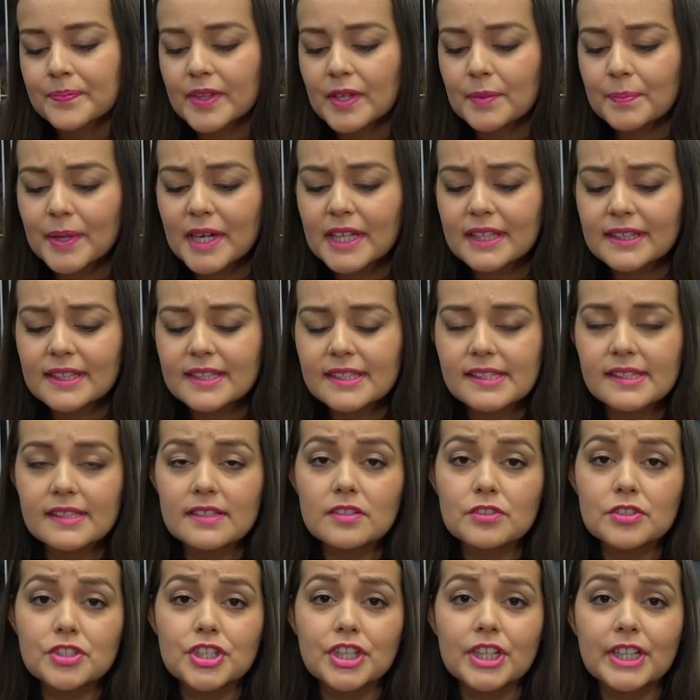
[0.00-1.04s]
But this
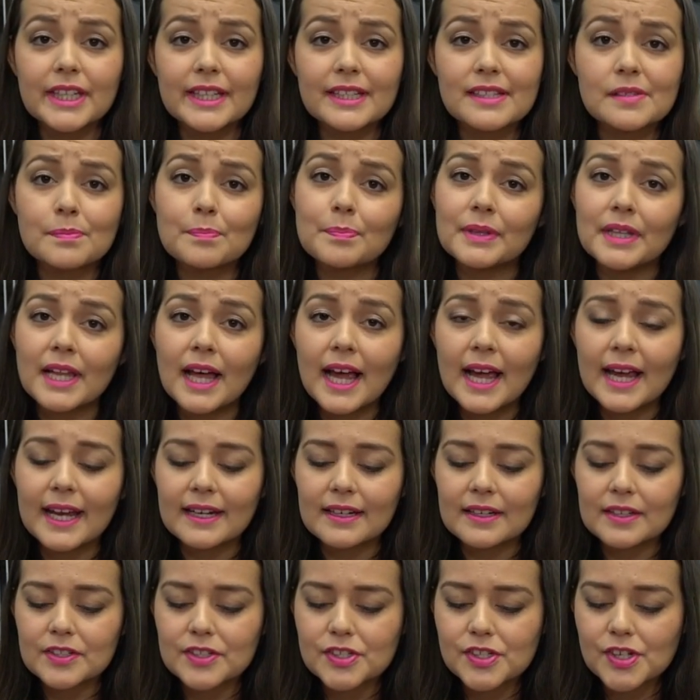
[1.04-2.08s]
little chick is
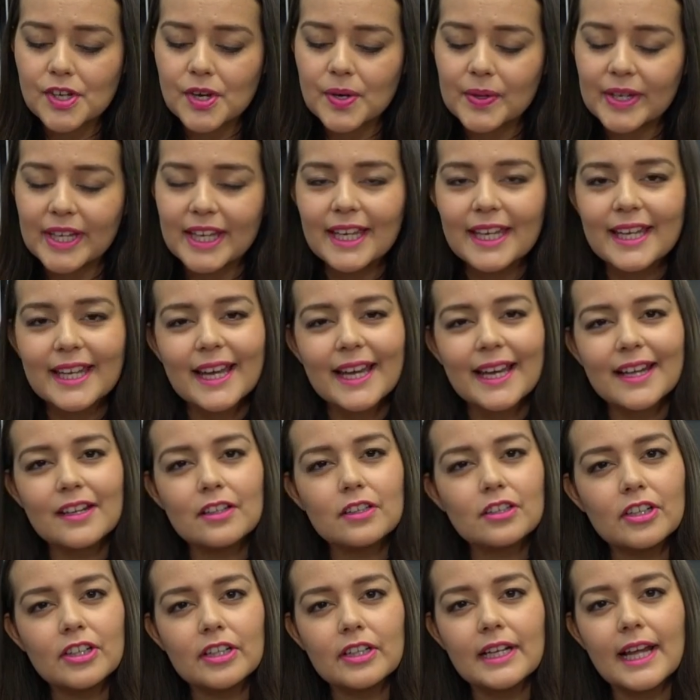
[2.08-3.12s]
blind, so he
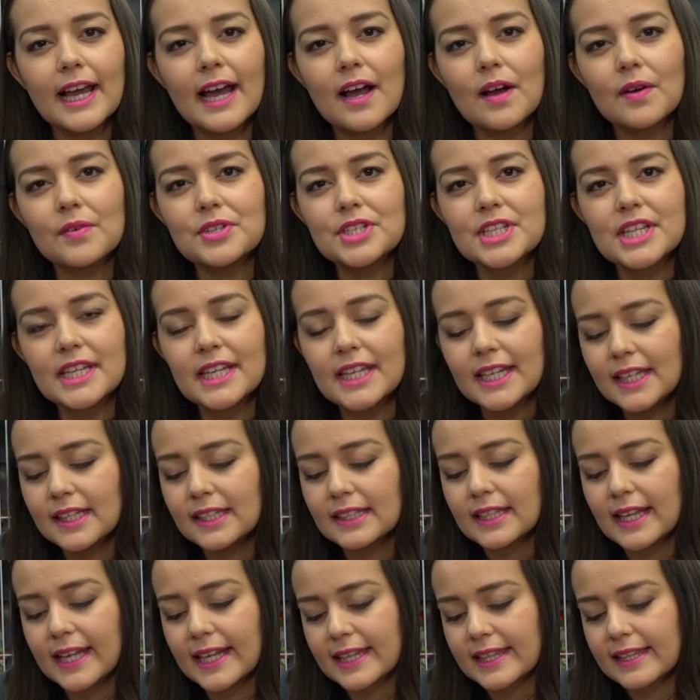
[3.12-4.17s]
can't learn how to
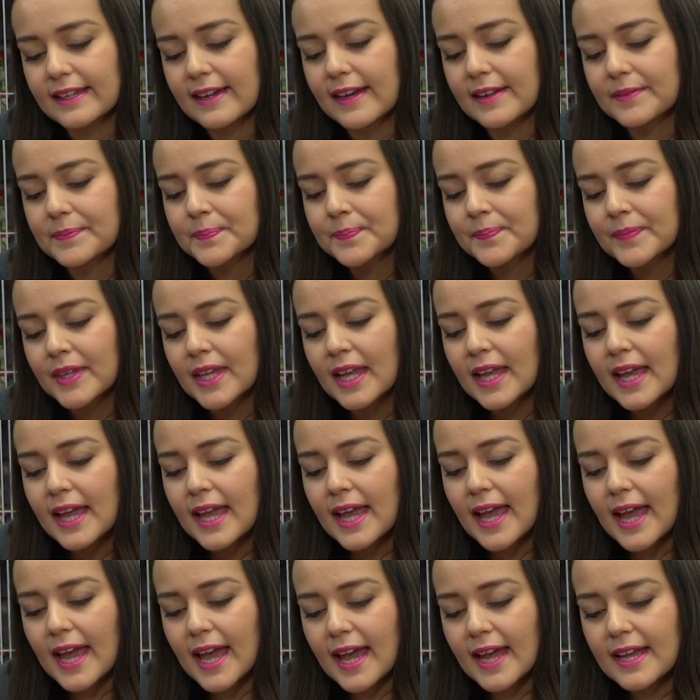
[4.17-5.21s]
eat like that.
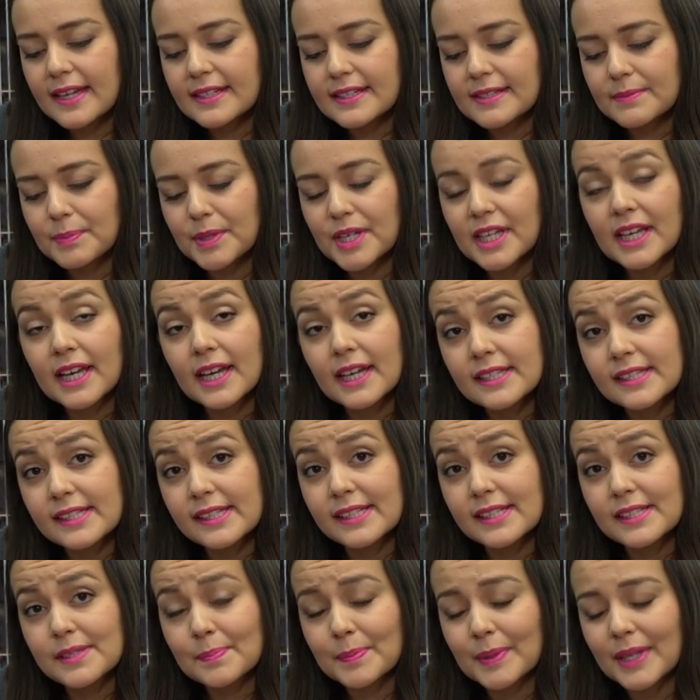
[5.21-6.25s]
And because
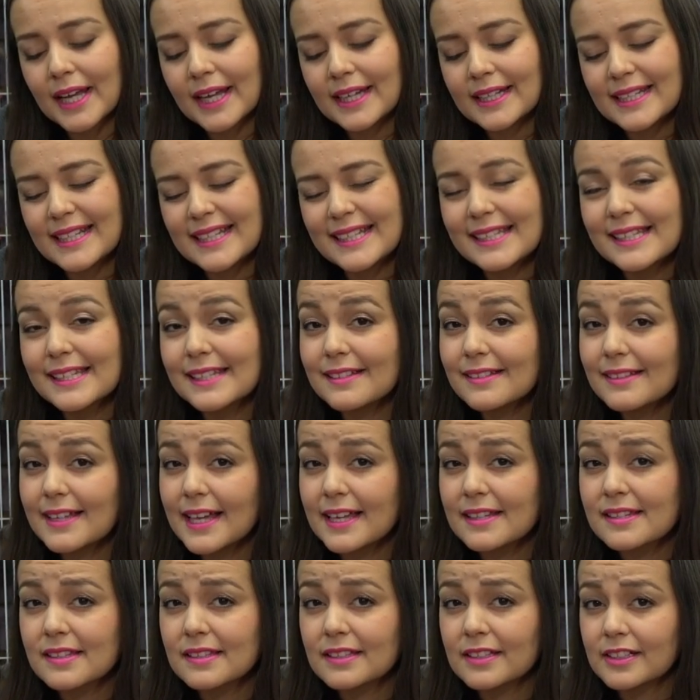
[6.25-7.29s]
he's blind, he still
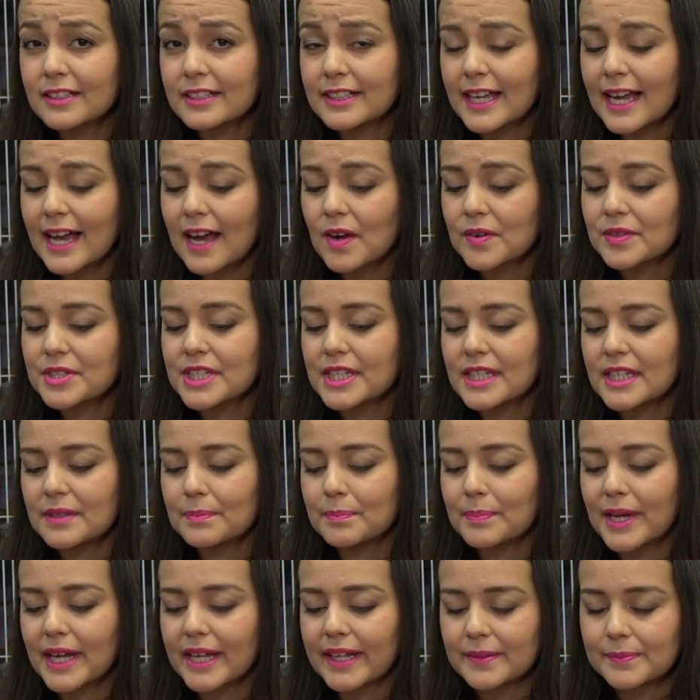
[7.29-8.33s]
hasn't learned how to
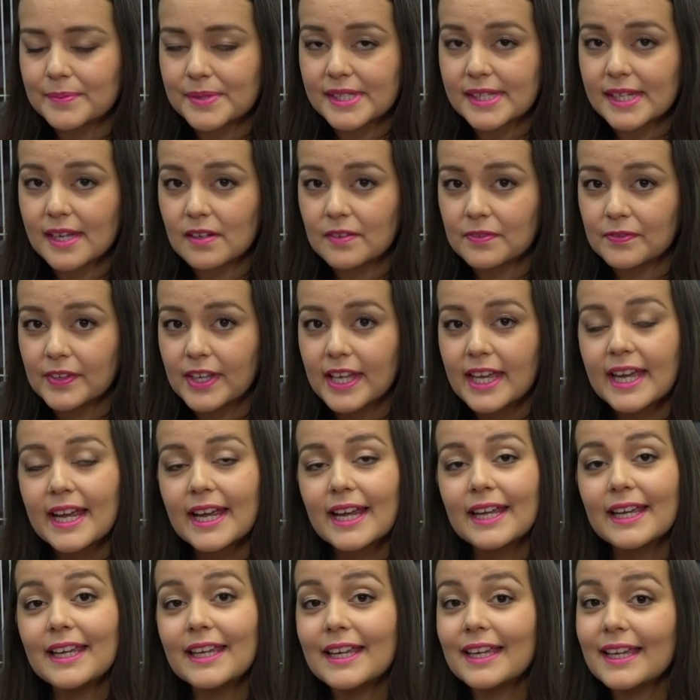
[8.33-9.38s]
eat by himself.
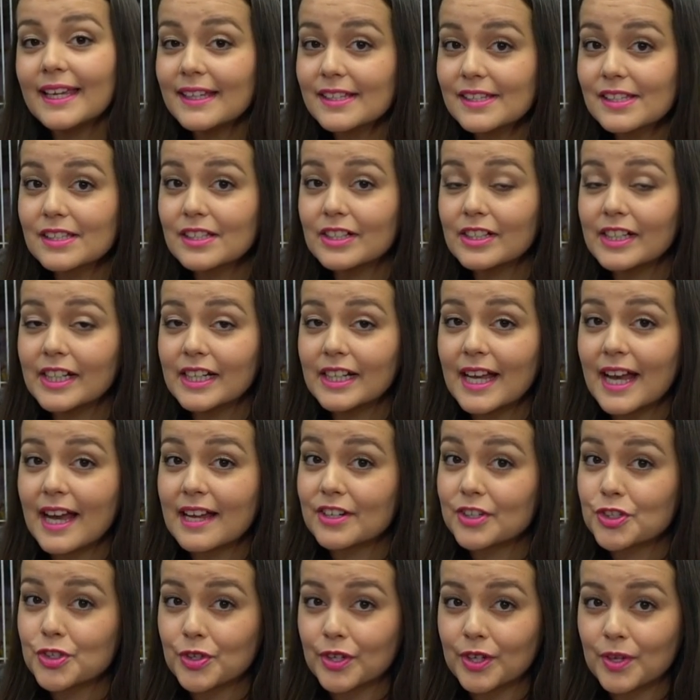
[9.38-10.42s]
He is learning how
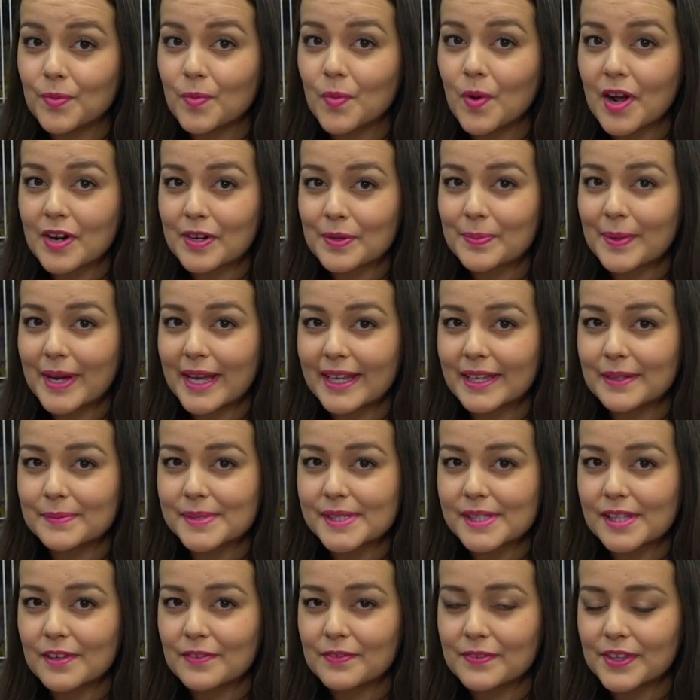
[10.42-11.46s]
to drink water by
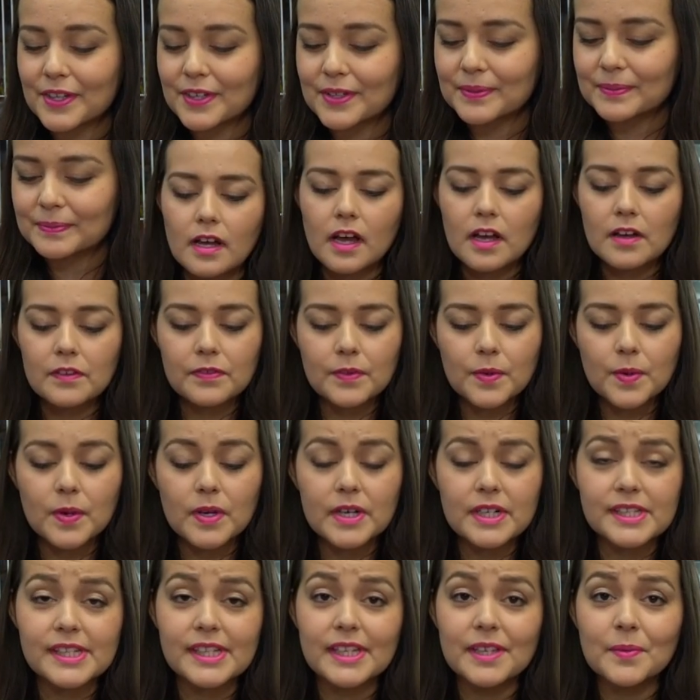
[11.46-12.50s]
himself, though. Of
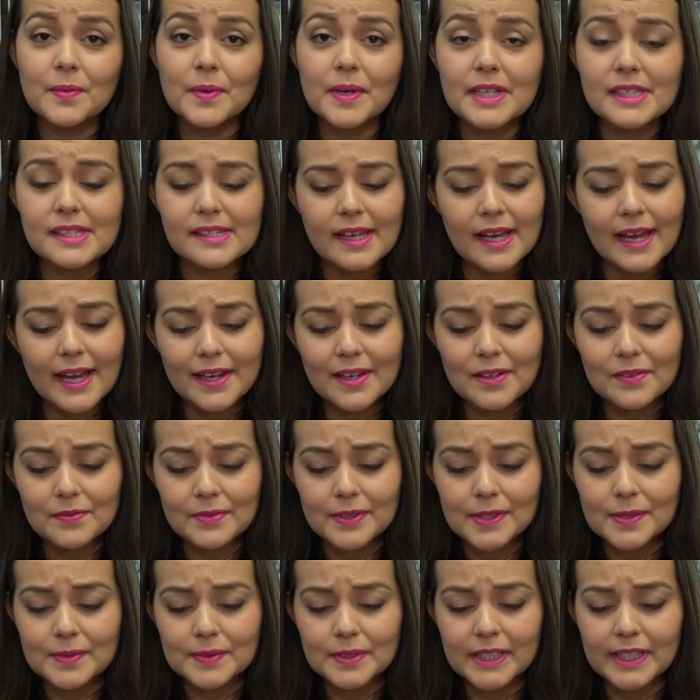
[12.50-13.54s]
course, he was kind of
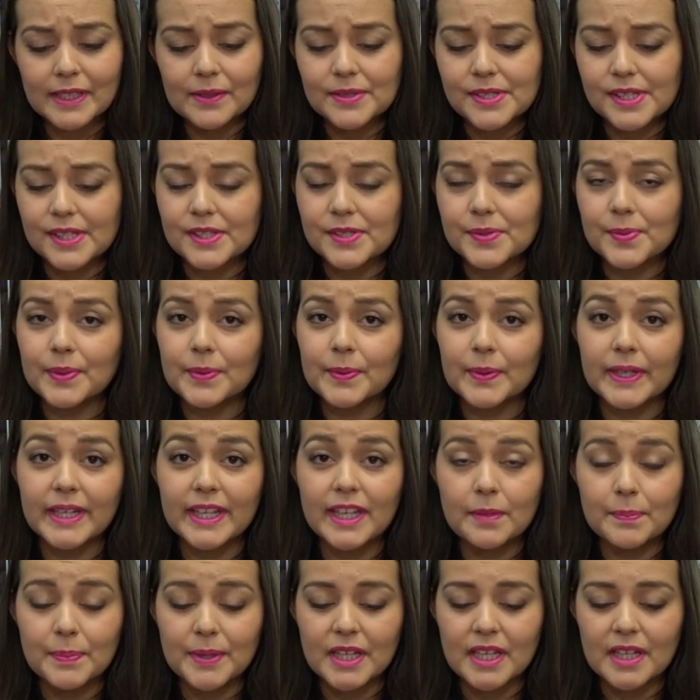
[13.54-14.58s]
lonely since we were
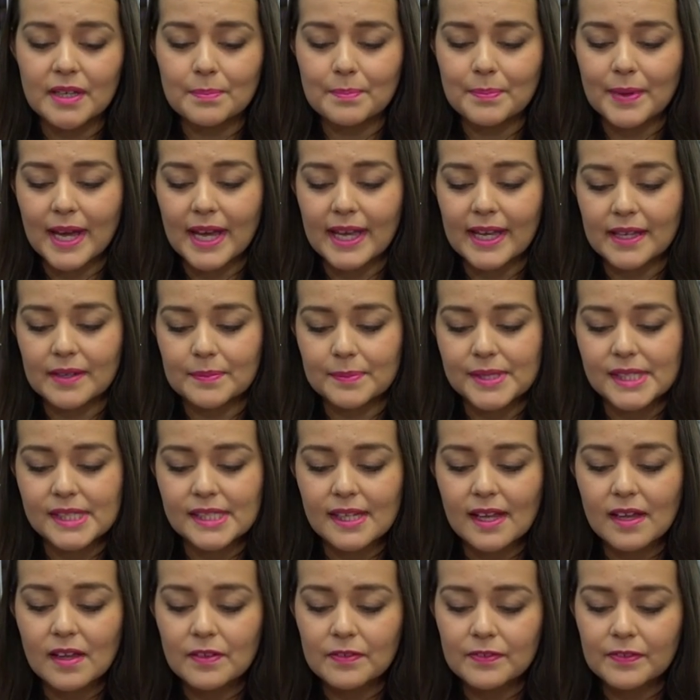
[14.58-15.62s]
keeping him by
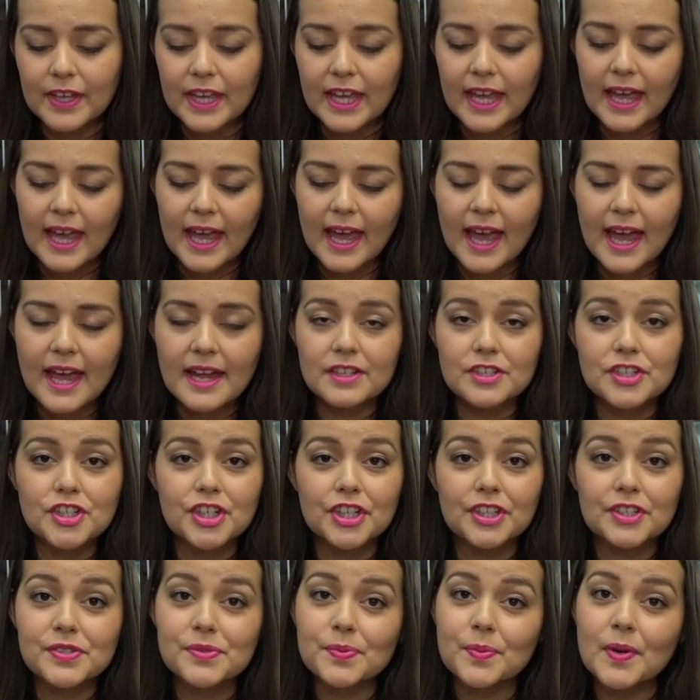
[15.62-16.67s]
himself, and
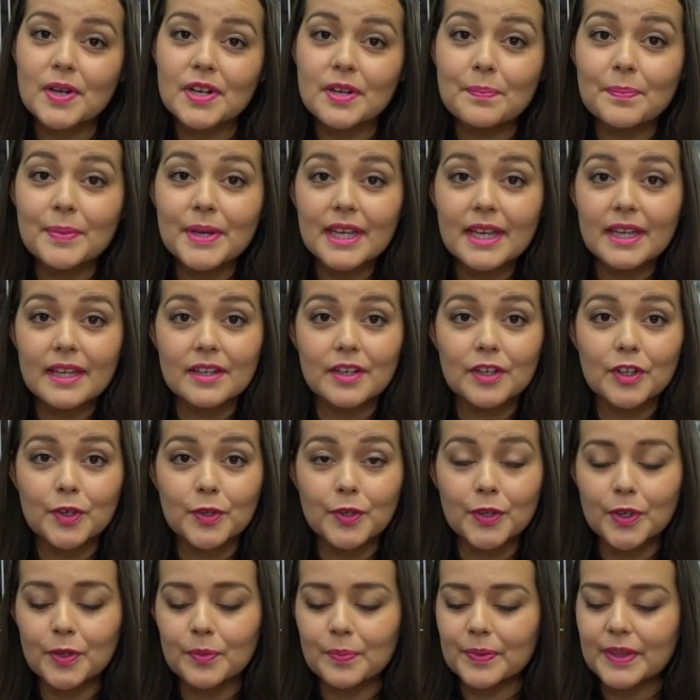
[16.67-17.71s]
chicks want to be in a
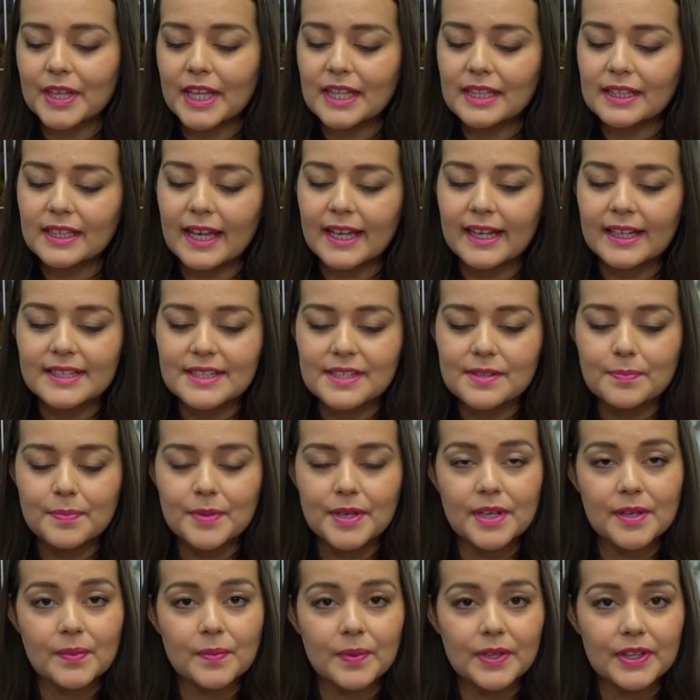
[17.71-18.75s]
group. They like to
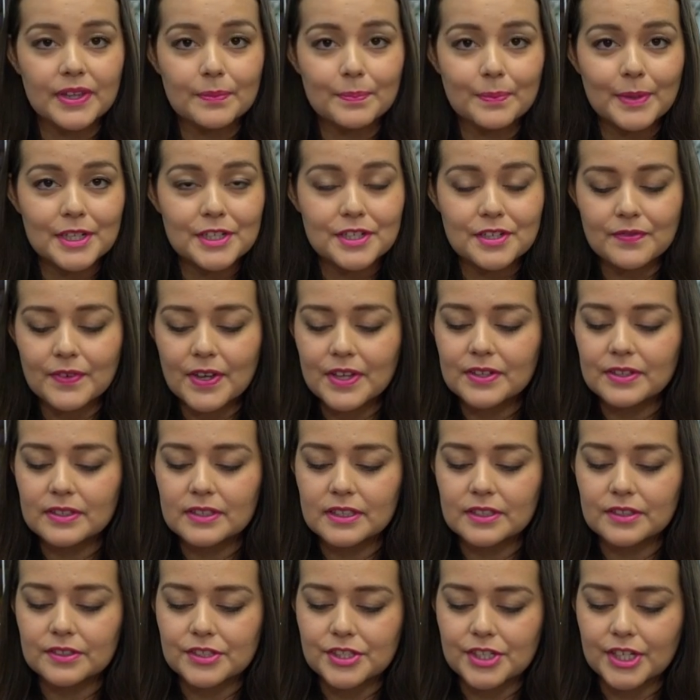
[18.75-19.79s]
be with a bunch of other
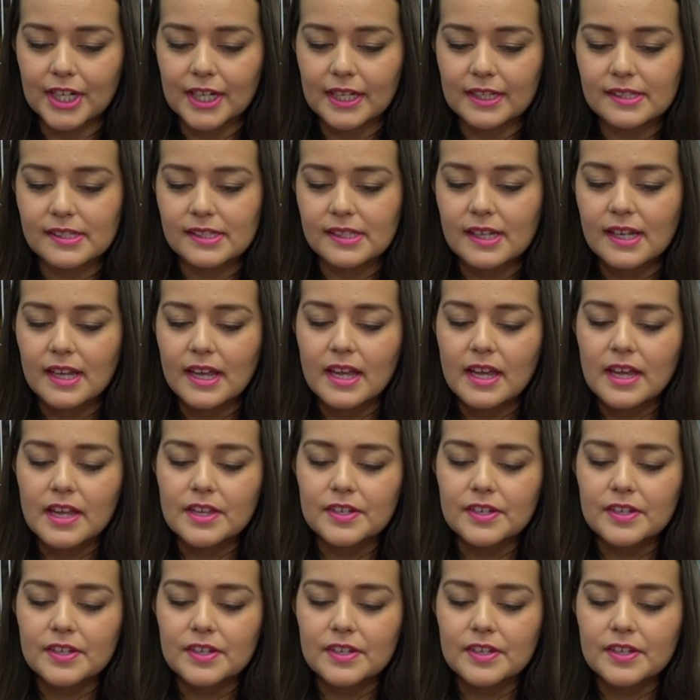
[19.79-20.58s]
little chicks.